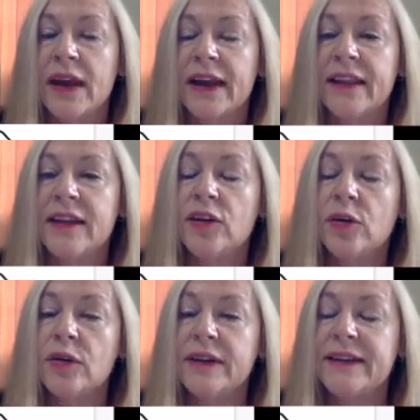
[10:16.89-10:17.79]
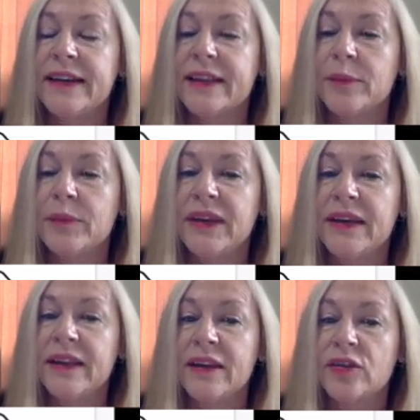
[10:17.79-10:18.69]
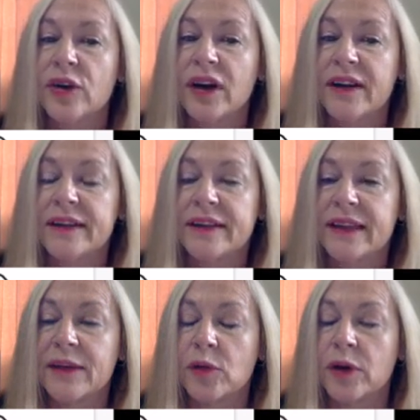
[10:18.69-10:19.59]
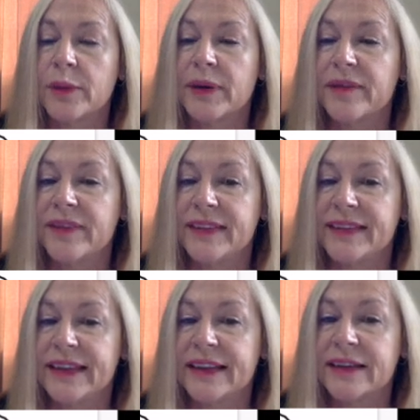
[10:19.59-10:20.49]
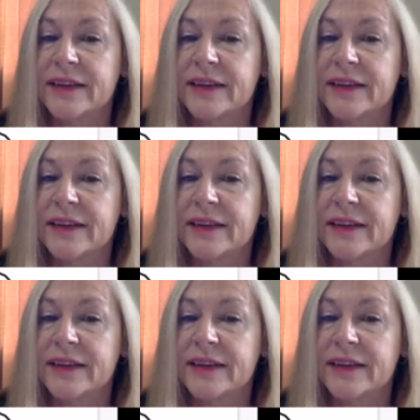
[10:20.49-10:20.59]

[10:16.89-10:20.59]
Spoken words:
and then you only take the mean of the draws that were above C.